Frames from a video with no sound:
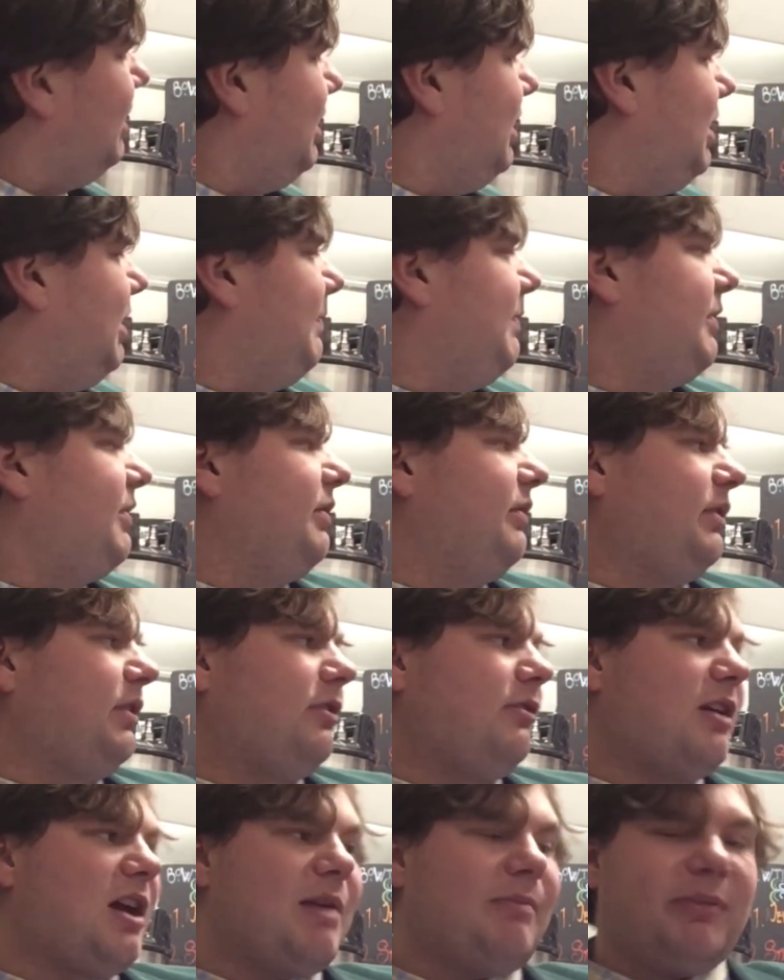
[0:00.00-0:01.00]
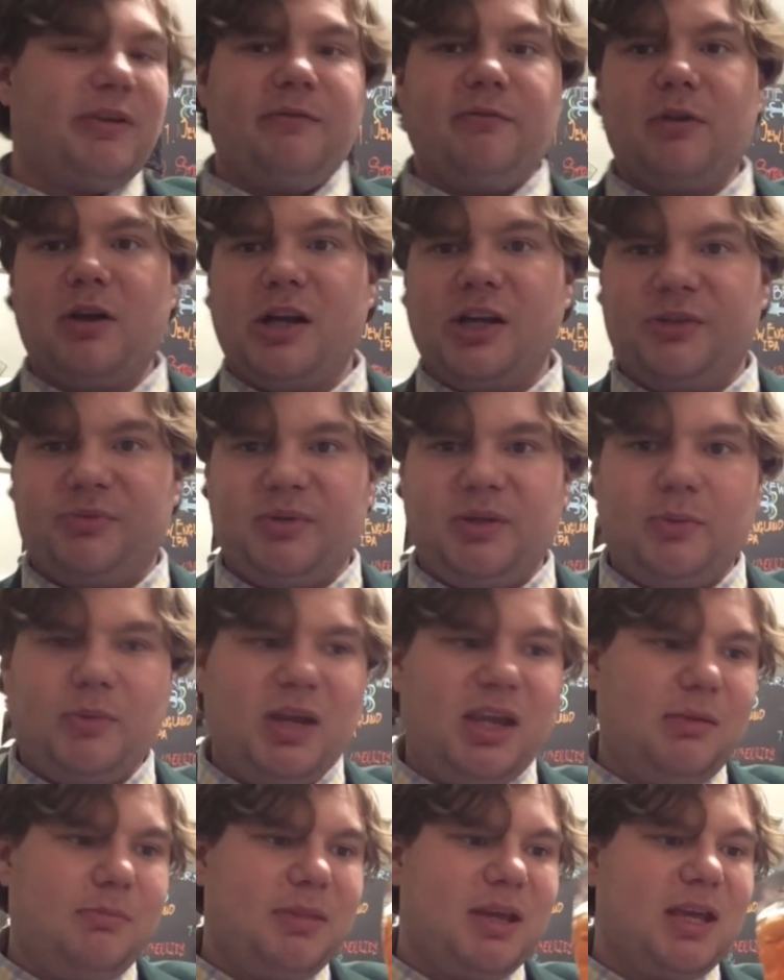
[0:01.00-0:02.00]
Um, this is the cranberry and raspberry
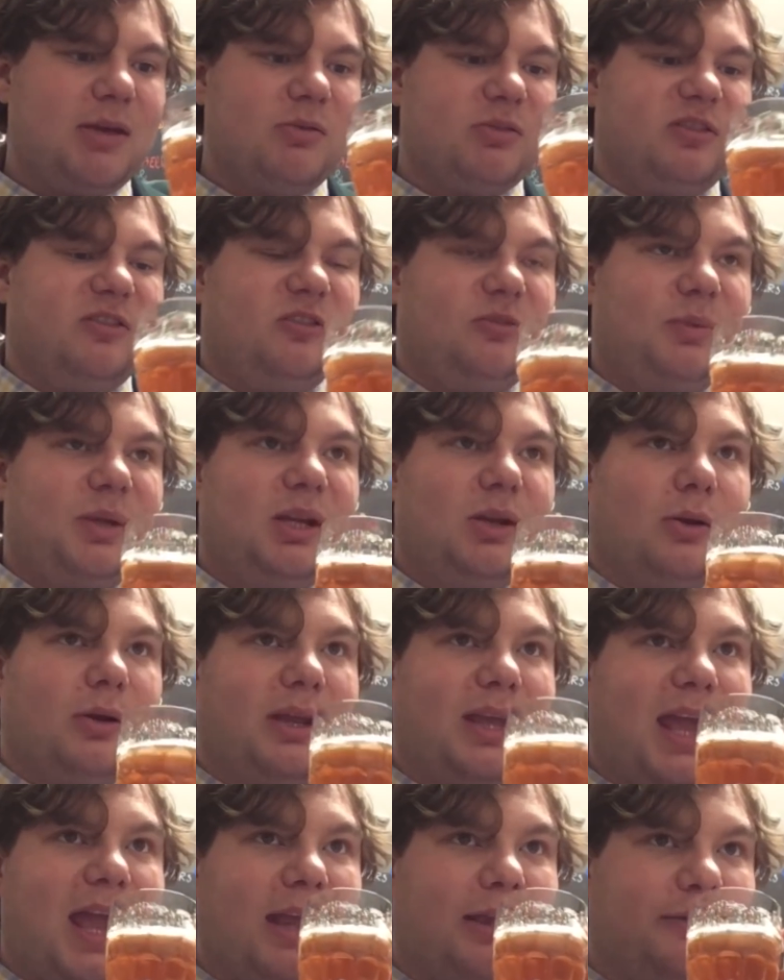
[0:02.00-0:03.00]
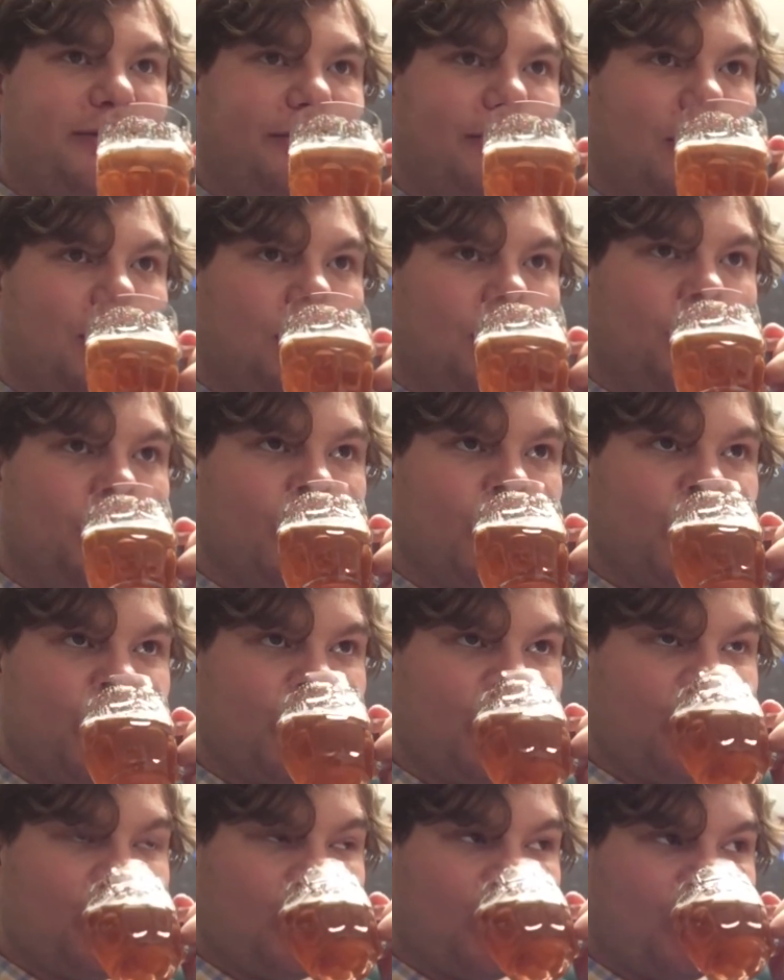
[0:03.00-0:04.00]
wheat beer, which has been on keg for
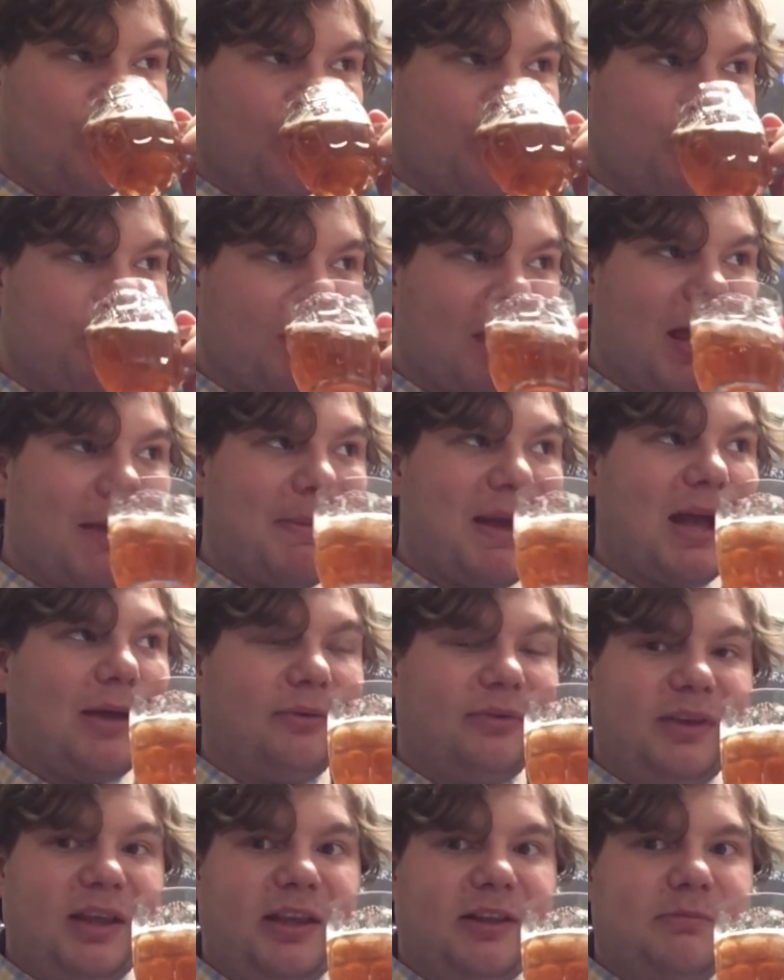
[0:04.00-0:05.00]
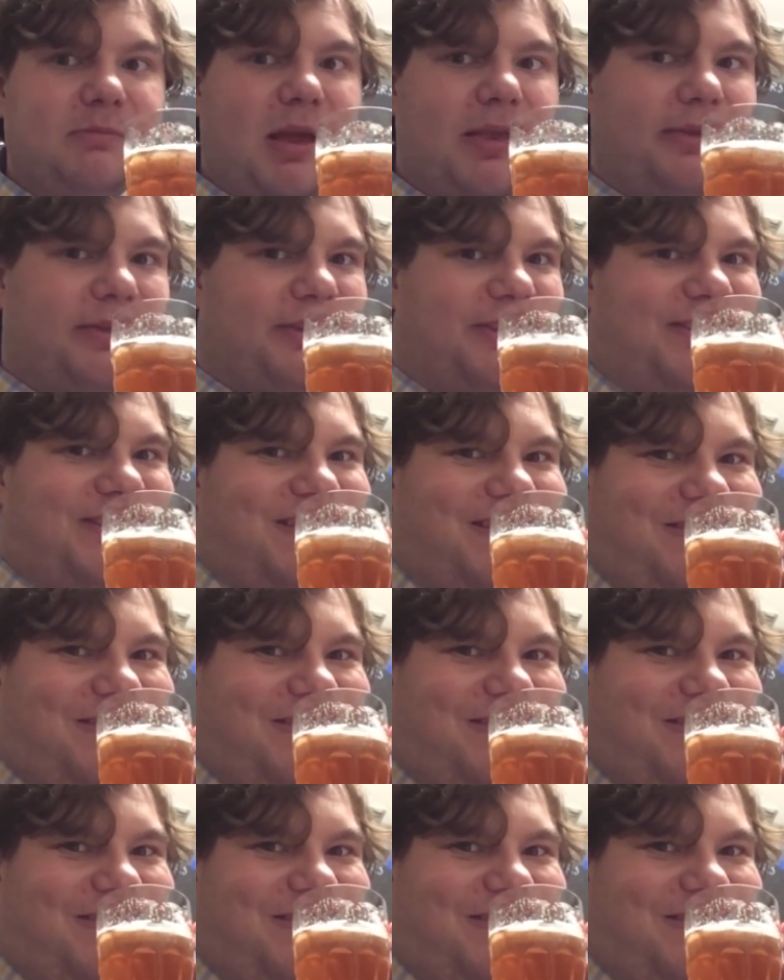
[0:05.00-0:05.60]
about six months